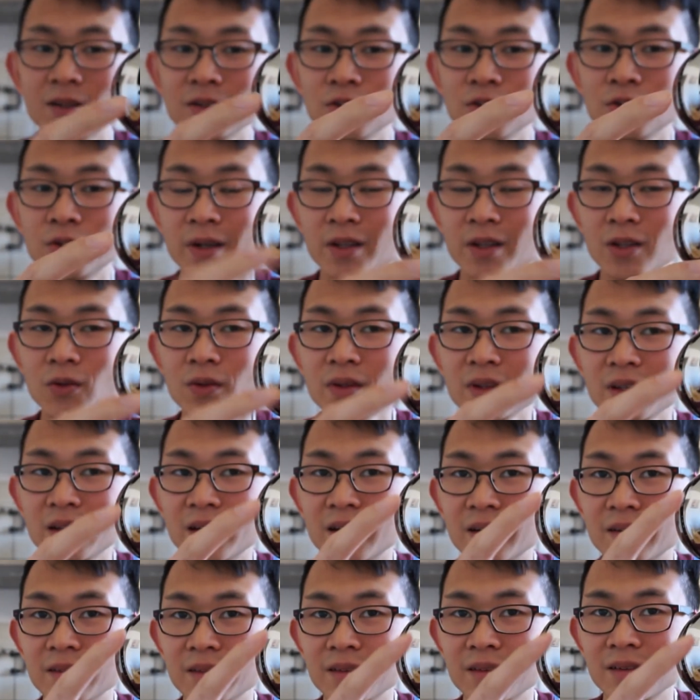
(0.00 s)
you can only
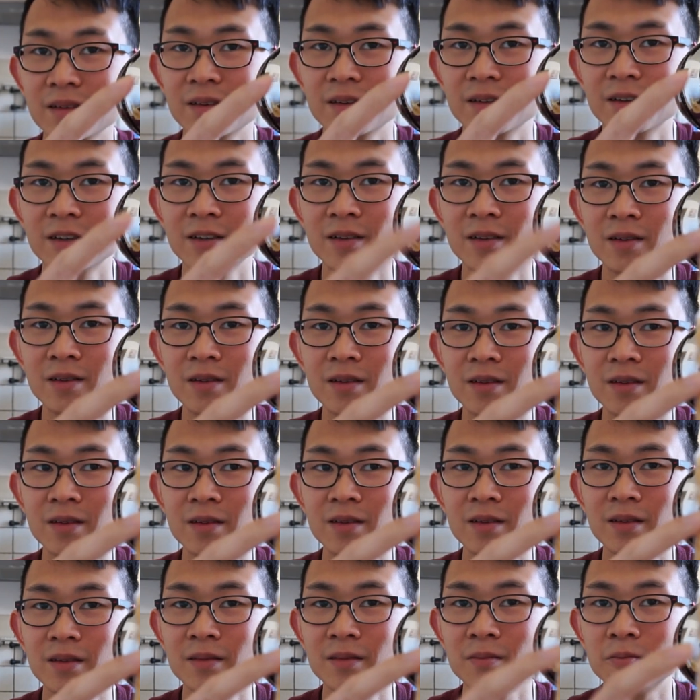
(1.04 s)
get
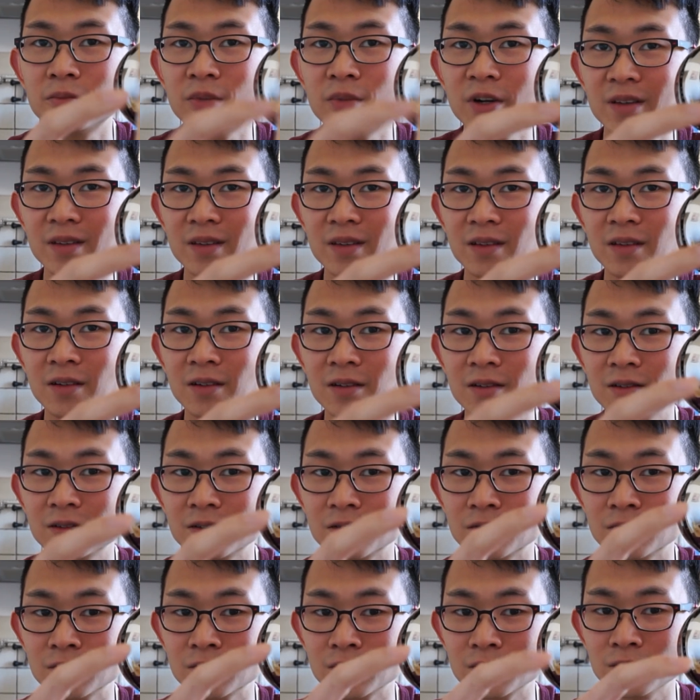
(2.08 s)
Bretzler
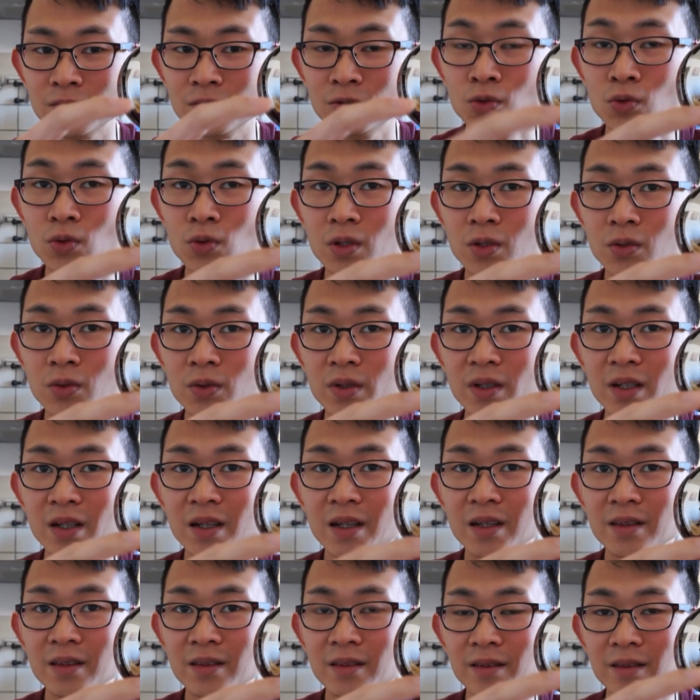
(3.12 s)
or noodle
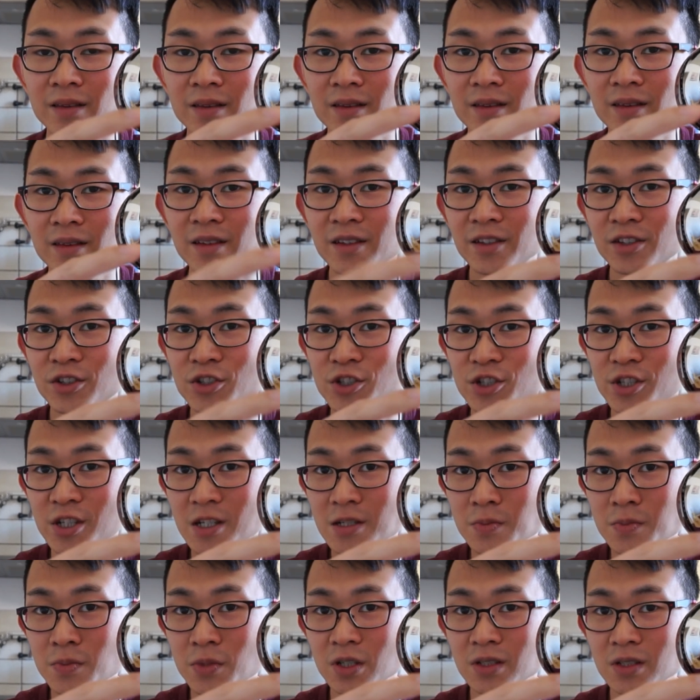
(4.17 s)
in this
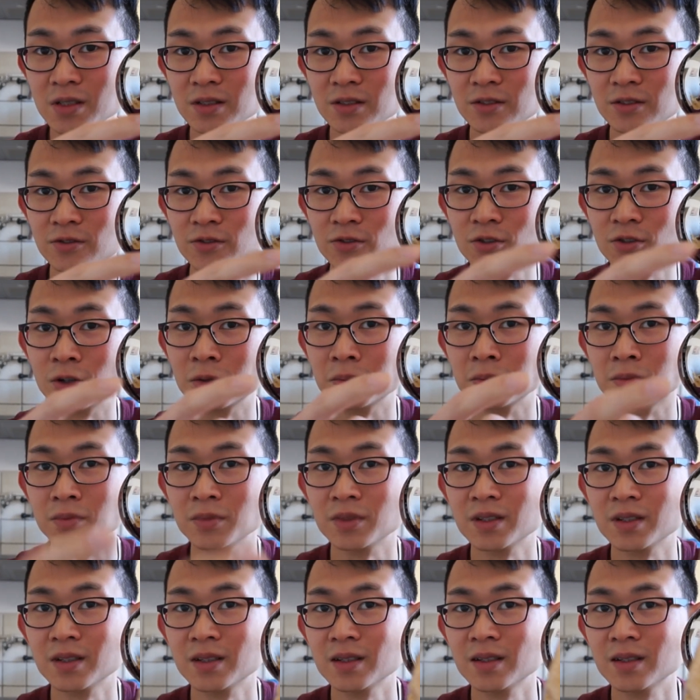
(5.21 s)
shape from
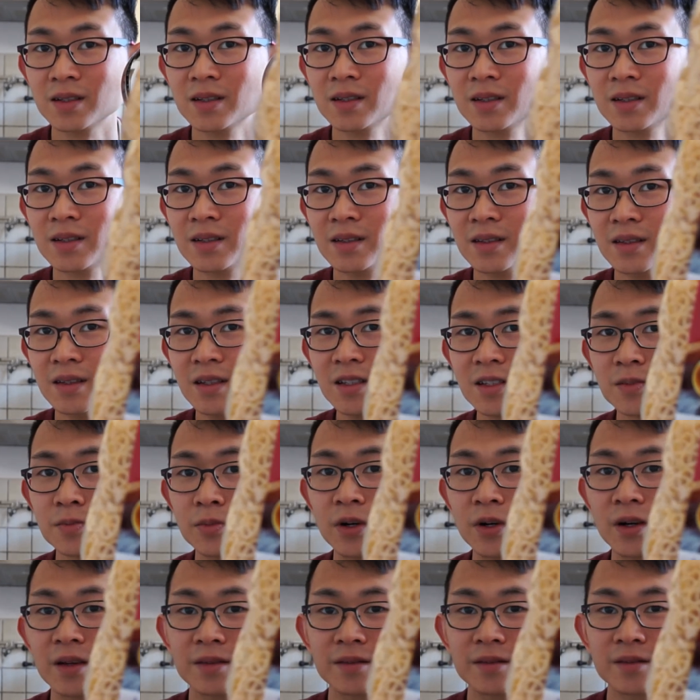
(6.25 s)
this
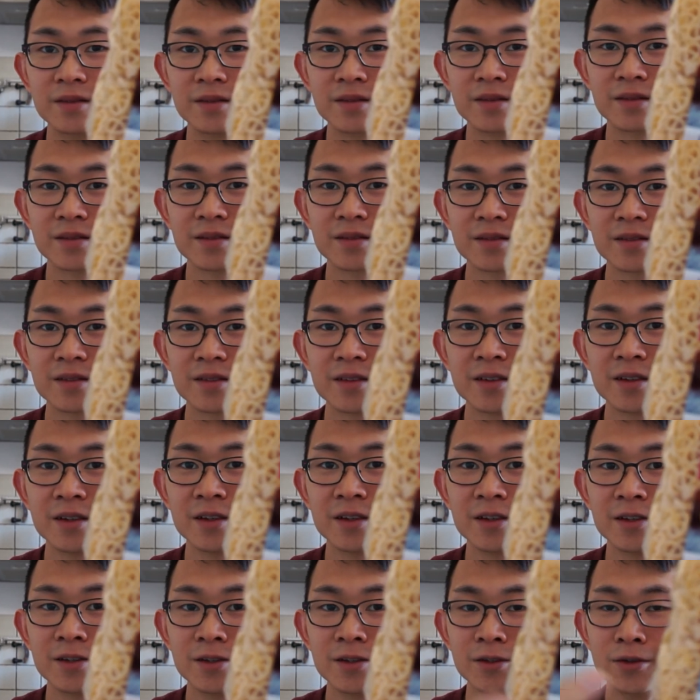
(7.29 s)
brand.
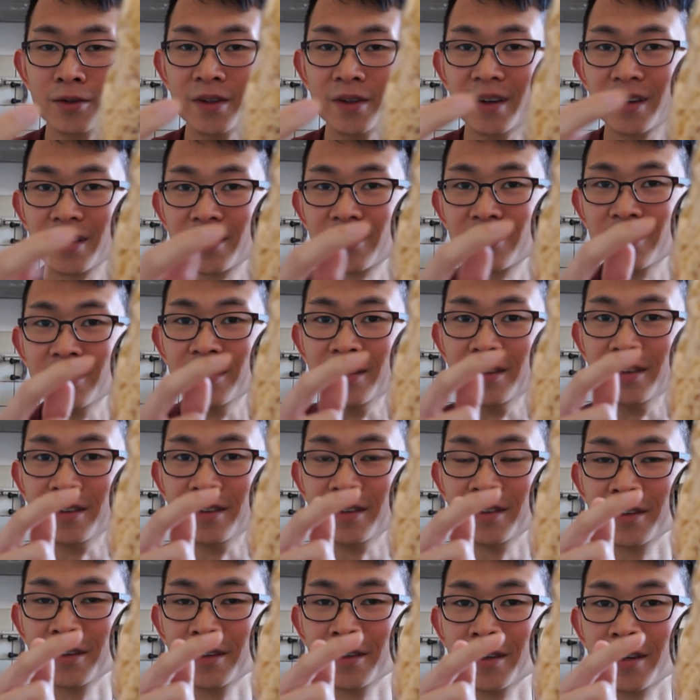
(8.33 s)
So they actually
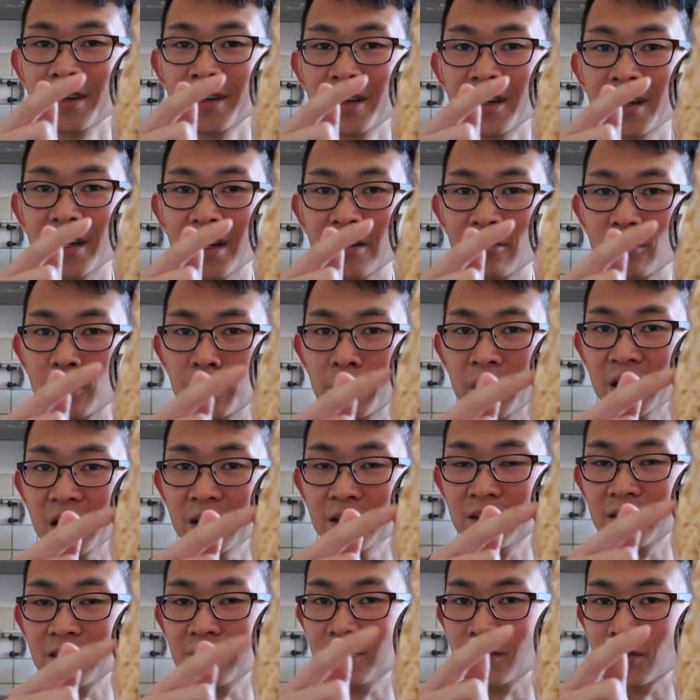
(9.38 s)
have a
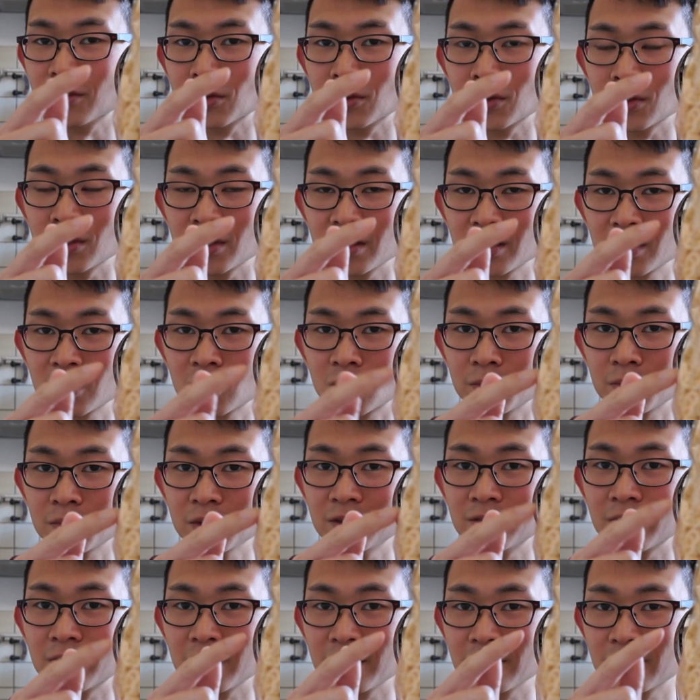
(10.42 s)
patent or a
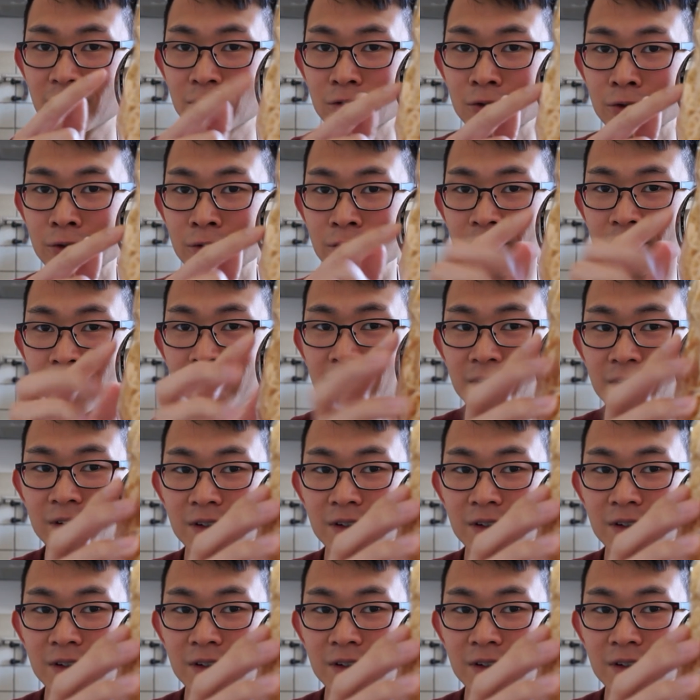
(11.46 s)
copyright for